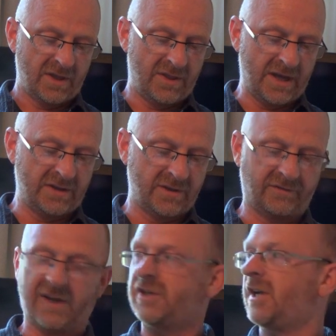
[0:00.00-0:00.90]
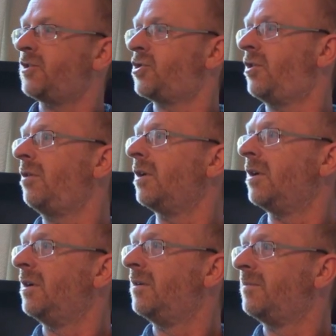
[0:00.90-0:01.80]
then the flesh gets stronger.
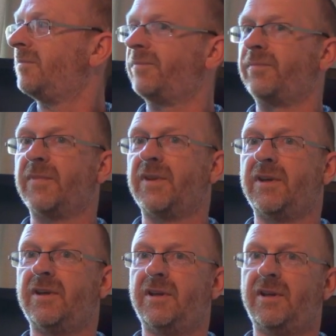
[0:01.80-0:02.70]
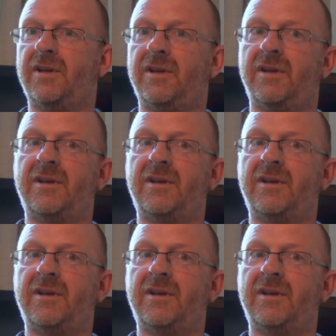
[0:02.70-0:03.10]
It, it,